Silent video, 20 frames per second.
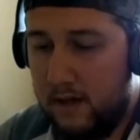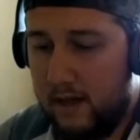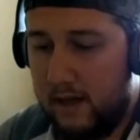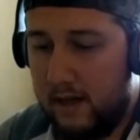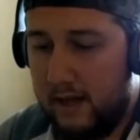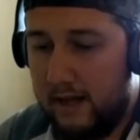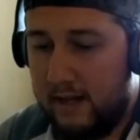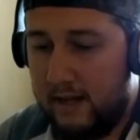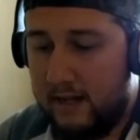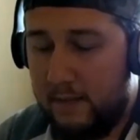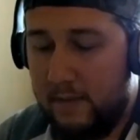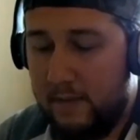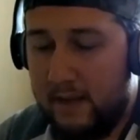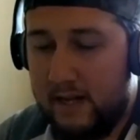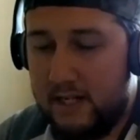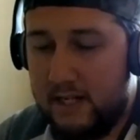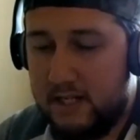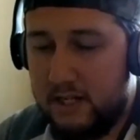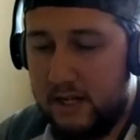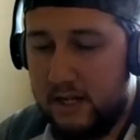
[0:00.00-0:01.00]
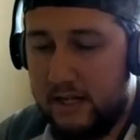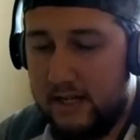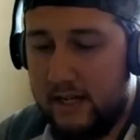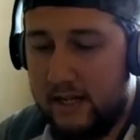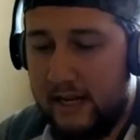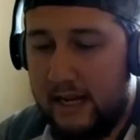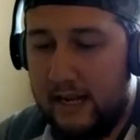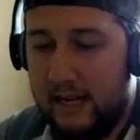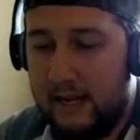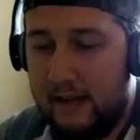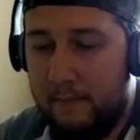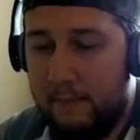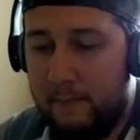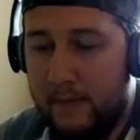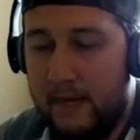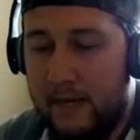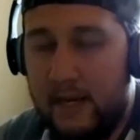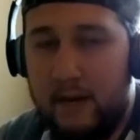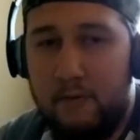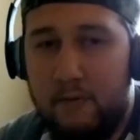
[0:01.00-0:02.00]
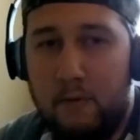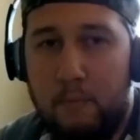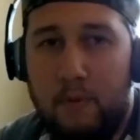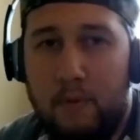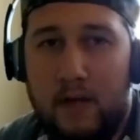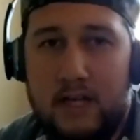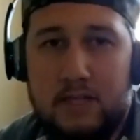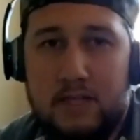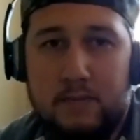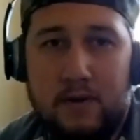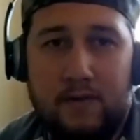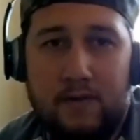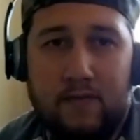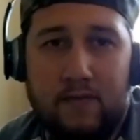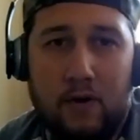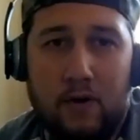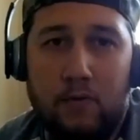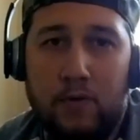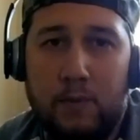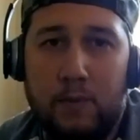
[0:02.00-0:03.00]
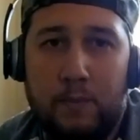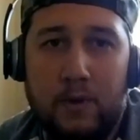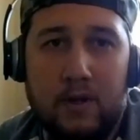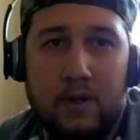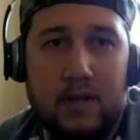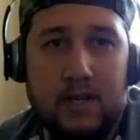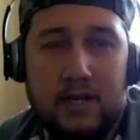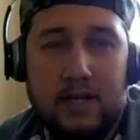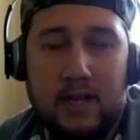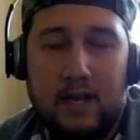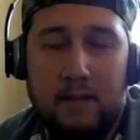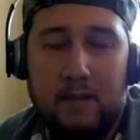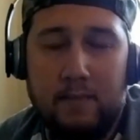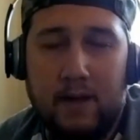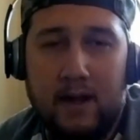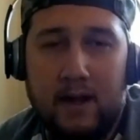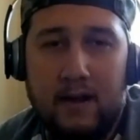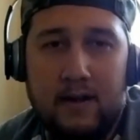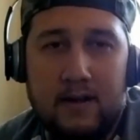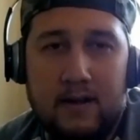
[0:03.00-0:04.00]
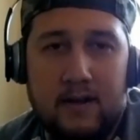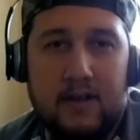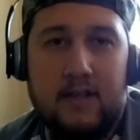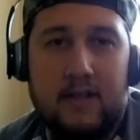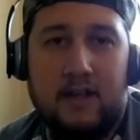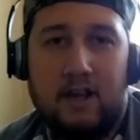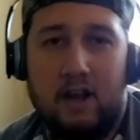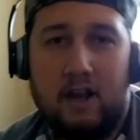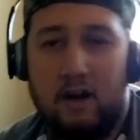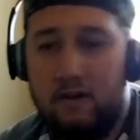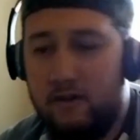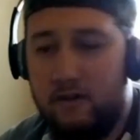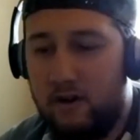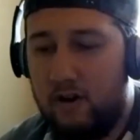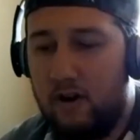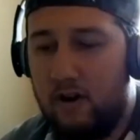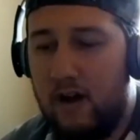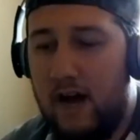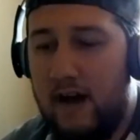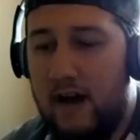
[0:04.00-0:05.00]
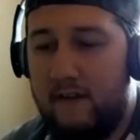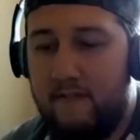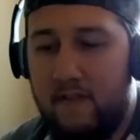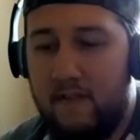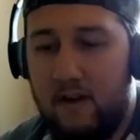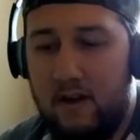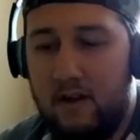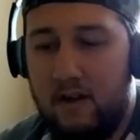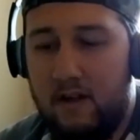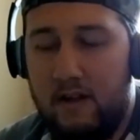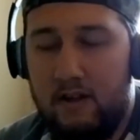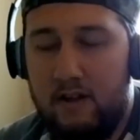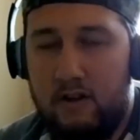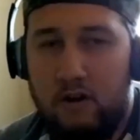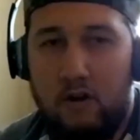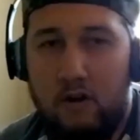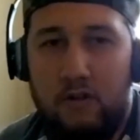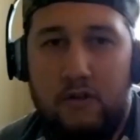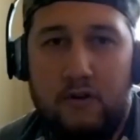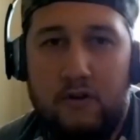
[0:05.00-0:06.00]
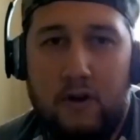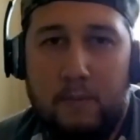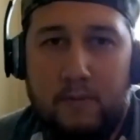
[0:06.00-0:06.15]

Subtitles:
to me, it's an immediate replacement for a rebuilding team that, they're going to have to go through their